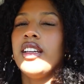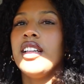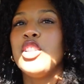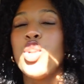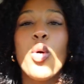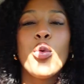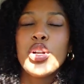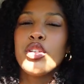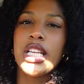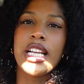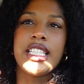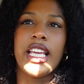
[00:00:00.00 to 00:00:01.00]
no one knows
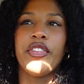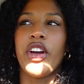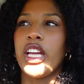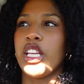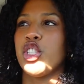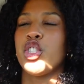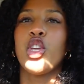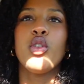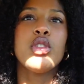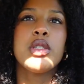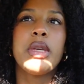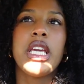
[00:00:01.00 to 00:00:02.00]
how to say fucking
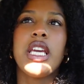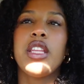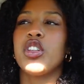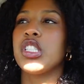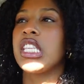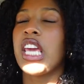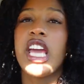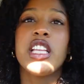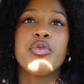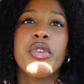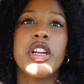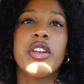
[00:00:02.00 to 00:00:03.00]
excuse me. There's
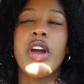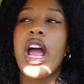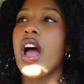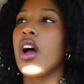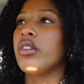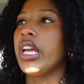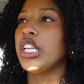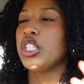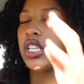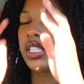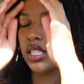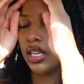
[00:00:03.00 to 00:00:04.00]
kids running around. It's
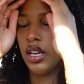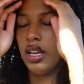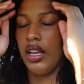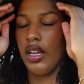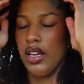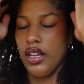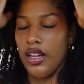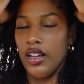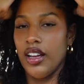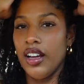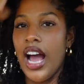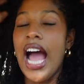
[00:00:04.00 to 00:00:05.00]
just,
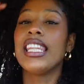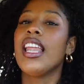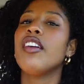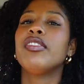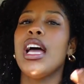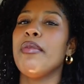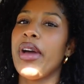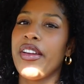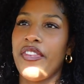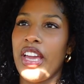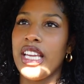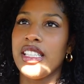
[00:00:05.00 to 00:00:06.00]
uh, I love that my
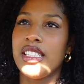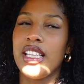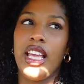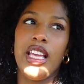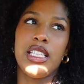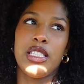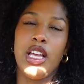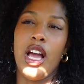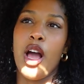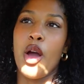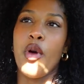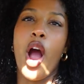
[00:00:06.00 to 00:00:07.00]
face is
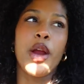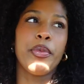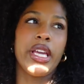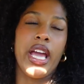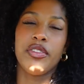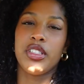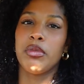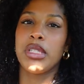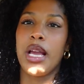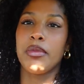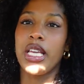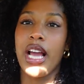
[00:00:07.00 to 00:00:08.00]
um, RBF
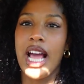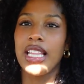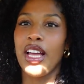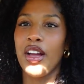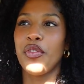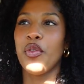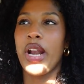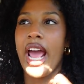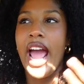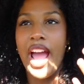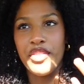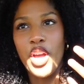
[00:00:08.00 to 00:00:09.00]
sometimes. Like I love when I have